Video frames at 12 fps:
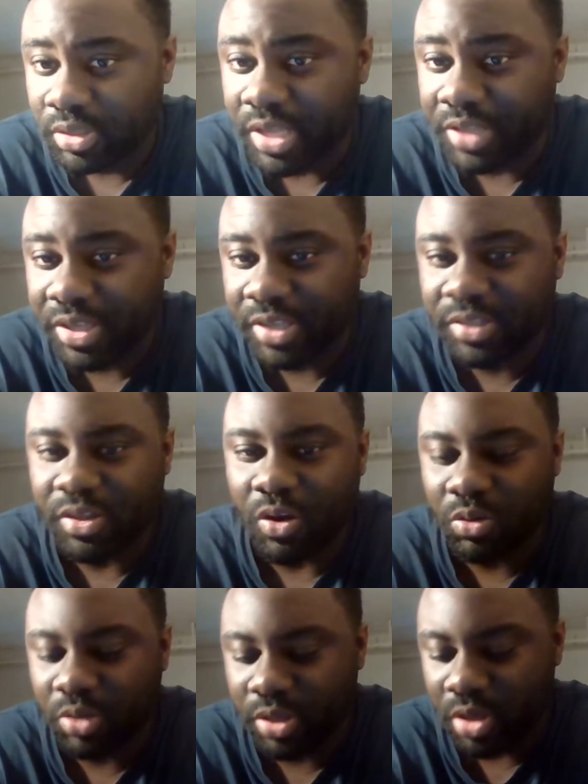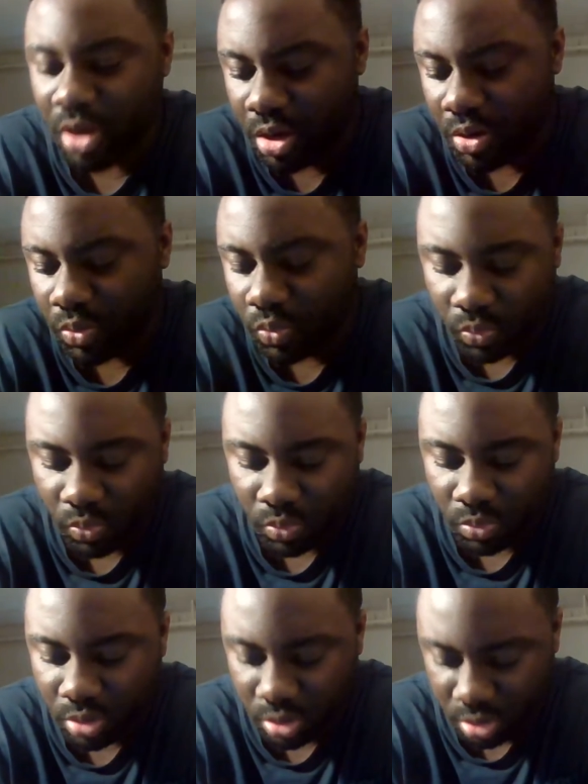They think only, oh,
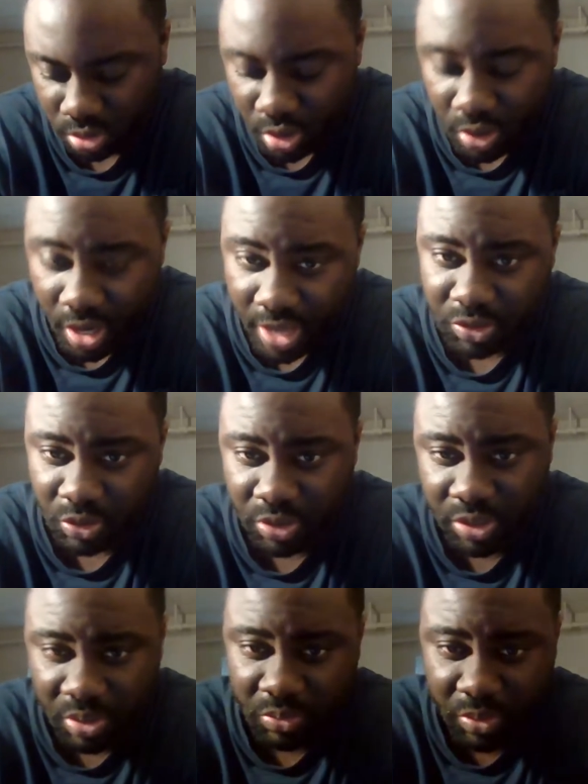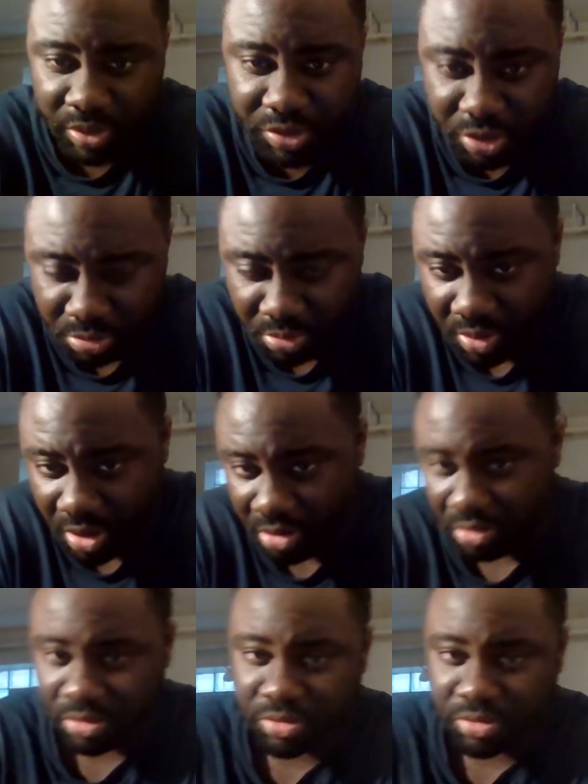you guys only won 1 Super Bowl.